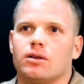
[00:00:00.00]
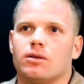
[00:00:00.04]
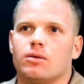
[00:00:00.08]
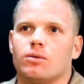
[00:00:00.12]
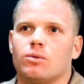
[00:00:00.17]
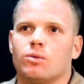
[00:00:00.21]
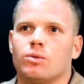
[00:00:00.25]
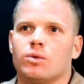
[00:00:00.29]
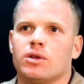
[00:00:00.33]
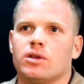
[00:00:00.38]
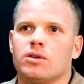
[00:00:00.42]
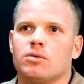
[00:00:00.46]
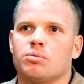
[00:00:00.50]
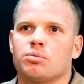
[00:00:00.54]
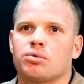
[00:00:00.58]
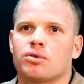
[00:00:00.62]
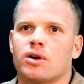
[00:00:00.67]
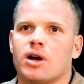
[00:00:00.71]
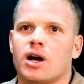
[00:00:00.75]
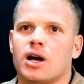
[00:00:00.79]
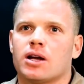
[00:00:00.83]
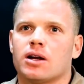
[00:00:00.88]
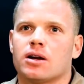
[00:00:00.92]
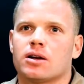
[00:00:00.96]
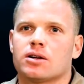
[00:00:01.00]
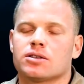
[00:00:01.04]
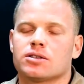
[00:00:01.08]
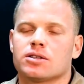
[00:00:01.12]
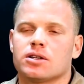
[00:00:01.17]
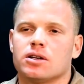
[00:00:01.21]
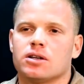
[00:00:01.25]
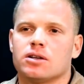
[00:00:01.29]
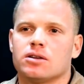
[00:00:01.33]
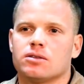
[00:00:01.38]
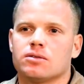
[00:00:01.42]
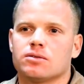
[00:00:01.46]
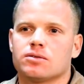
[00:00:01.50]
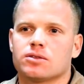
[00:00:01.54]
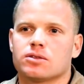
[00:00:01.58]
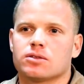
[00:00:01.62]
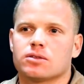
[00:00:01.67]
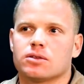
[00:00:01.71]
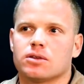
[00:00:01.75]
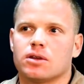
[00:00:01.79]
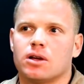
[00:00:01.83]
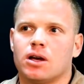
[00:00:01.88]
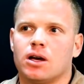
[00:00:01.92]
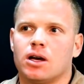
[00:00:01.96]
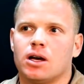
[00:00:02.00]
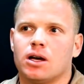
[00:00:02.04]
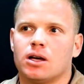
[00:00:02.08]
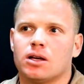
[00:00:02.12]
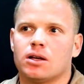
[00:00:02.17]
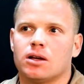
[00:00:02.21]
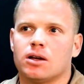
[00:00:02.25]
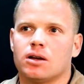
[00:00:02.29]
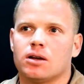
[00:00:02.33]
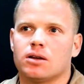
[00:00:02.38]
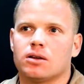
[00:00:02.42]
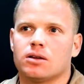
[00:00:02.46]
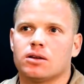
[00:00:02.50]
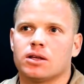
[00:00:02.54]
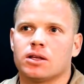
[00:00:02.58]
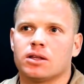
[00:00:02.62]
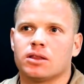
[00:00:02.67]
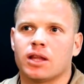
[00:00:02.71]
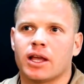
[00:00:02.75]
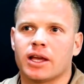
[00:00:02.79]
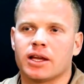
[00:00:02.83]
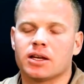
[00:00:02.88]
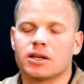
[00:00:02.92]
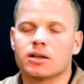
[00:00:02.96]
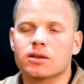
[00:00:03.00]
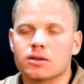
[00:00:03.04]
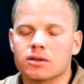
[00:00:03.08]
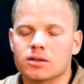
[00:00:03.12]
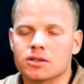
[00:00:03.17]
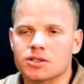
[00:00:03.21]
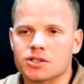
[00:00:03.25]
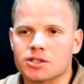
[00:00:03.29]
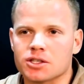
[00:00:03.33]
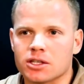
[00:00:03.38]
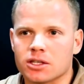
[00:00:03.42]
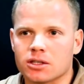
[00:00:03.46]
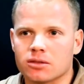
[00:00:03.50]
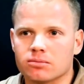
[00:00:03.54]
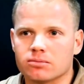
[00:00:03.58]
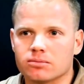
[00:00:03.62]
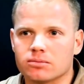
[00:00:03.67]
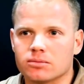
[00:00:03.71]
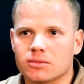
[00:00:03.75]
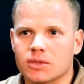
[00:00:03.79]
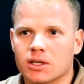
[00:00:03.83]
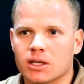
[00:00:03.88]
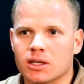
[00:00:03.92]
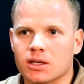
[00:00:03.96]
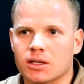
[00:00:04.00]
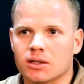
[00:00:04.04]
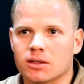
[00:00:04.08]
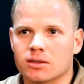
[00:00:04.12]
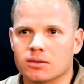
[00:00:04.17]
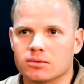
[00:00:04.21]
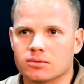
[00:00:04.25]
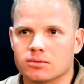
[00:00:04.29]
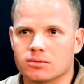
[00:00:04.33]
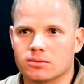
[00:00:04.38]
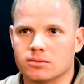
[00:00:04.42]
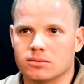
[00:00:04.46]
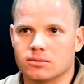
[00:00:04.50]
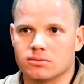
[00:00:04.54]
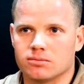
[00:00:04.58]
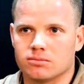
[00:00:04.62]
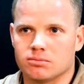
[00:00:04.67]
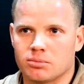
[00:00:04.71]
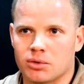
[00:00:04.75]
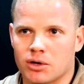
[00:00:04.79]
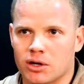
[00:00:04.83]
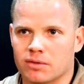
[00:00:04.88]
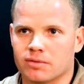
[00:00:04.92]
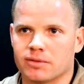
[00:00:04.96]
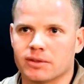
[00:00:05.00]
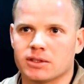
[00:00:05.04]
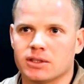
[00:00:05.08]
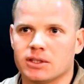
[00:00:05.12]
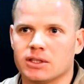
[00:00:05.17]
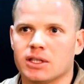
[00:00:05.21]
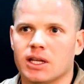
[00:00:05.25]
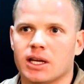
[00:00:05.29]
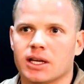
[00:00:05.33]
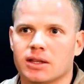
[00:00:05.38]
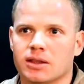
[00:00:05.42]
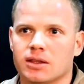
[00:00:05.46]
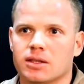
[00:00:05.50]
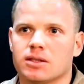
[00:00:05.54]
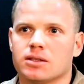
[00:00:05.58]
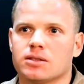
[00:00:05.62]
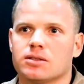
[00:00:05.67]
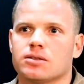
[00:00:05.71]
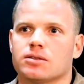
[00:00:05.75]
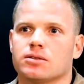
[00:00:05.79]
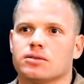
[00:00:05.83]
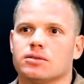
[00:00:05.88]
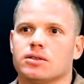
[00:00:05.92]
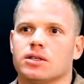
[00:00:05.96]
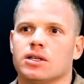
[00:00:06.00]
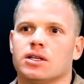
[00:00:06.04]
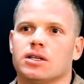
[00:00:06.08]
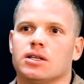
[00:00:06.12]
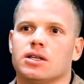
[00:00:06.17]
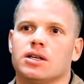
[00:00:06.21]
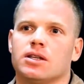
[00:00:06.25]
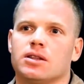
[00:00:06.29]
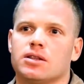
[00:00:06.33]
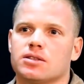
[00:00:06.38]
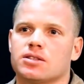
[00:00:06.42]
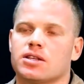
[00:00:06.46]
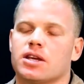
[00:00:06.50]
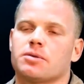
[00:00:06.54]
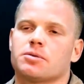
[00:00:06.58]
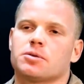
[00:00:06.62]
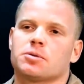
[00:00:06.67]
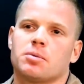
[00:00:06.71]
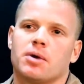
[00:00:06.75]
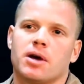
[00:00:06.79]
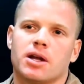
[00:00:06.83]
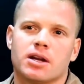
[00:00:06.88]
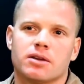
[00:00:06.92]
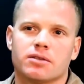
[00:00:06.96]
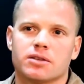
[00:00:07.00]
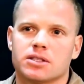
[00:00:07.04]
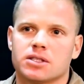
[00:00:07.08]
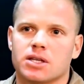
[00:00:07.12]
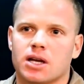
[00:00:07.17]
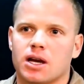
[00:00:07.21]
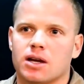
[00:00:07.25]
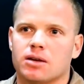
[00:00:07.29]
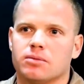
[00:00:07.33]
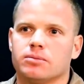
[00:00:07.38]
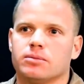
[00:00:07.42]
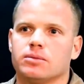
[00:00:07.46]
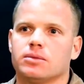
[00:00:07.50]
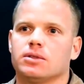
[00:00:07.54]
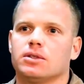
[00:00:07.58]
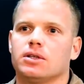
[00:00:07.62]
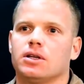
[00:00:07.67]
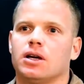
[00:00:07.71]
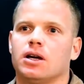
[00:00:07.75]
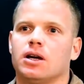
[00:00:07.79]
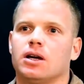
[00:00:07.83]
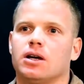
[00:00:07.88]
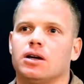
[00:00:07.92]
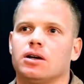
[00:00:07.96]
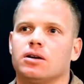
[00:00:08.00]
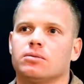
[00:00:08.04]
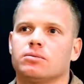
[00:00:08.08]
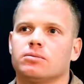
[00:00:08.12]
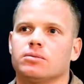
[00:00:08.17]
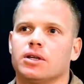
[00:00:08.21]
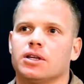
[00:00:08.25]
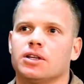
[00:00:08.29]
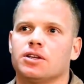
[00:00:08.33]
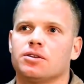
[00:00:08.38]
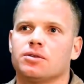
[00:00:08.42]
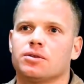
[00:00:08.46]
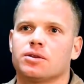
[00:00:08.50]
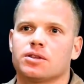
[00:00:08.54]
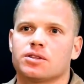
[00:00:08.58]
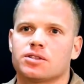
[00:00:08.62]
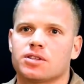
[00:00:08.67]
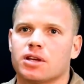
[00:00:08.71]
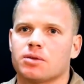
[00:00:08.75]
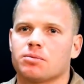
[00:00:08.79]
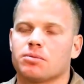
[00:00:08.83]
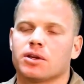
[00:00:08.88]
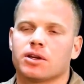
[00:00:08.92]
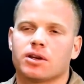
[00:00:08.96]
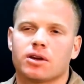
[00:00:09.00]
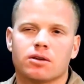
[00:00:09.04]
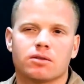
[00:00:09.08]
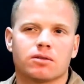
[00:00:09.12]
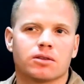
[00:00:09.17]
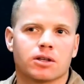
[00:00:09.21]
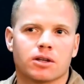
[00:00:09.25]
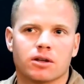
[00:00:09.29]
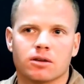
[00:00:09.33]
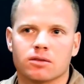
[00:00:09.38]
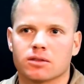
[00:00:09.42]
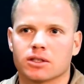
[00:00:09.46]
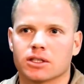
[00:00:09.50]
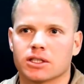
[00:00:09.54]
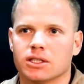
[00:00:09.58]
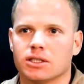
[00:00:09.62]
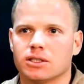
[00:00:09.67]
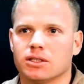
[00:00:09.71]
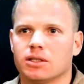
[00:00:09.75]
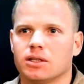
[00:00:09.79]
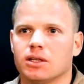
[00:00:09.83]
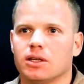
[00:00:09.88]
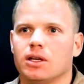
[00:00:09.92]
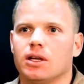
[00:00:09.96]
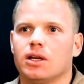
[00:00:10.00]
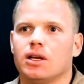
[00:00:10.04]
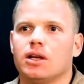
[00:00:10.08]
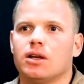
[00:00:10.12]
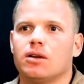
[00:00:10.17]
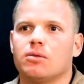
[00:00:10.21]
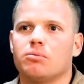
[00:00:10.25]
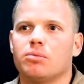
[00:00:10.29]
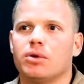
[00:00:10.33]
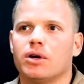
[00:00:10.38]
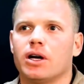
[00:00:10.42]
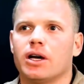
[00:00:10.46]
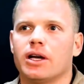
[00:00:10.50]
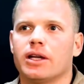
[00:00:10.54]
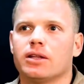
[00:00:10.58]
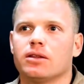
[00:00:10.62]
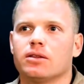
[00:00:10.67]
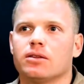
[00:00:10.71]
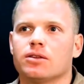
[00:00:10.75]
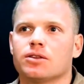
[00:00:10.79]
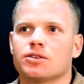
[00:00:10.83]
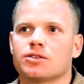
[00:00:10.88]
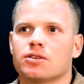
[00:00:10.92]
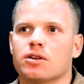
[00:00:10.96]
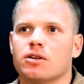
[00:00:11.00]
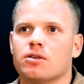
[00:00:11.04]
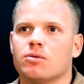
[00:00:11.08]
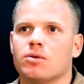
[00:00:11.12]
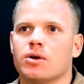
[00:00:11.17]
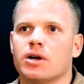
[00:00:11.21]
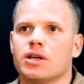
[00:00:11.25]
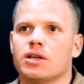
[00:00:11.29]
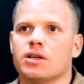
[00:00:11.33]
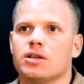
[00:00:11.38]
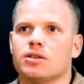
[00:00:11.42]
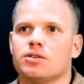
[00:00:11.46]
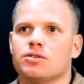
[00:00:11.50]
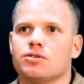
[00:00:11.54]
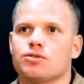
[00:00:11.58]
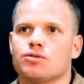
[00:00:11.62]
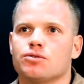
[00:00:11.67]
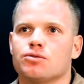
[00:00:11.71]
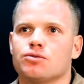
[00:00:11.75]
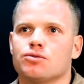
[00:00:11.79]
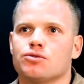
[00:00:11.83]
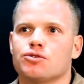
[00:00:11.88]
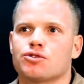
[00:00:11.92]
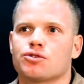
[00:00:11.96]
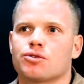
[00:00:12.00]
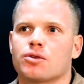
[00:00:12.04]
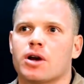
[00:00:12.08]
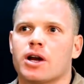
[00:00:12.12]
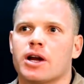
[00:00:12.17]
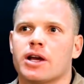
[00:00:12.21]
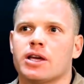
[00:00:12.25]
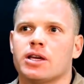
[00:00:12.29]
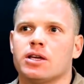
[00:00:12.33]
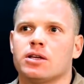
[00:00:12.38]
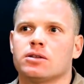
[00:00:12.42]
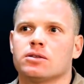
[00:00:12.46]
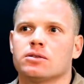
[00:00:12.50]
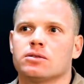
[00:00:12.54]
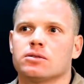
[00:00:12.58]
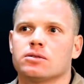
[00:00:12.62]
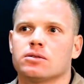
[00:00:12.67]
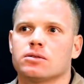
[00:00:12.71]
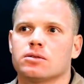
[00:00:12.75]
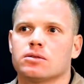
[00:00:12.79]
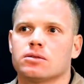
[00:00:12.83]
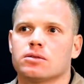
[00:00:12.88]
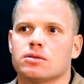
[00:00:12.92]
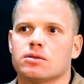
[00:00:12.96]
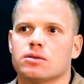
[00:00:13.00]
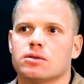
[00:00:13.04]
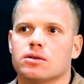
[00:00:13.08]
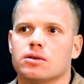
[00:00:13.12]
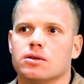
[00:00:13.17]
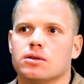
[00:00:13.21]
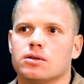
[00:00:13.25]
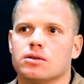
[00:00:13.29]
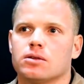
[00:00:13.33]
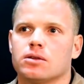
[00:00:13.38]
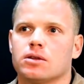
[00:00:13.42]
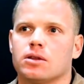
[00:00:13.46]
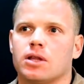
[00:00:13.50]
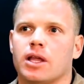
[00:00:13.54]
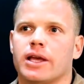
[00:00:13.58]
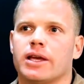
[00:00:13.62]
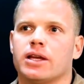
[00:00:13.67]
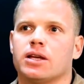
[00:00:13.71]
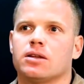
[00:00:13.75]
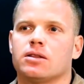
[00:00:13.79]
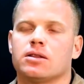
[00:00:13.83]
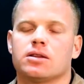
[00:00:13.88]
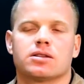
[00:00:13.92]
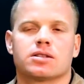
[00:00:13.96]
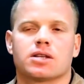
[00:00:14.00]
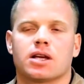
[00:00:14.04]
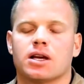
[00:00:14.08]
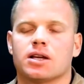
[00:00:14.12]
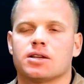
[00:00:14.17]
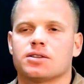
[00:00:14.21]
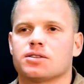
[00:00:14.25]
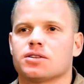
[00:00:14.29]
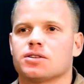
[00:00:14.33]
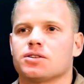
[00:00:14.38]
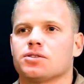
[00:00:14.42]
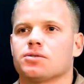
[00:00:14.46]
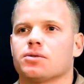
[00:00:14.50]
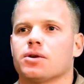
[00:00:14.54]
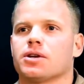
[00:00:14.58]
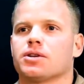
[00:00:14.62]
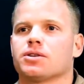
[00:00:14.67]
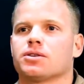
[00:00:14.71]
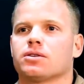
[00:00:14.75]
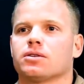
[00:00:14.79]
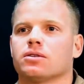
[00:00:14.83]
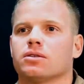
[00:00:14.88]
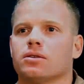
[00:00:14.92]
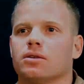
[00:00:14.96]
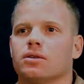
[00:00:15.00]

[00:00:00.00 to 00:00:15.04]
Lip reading: We pride ourselves at landing on the ship perfectly like this, in the same spot every time, and doing the same thing over and over again. But there's no way to train to land in this kind of situation.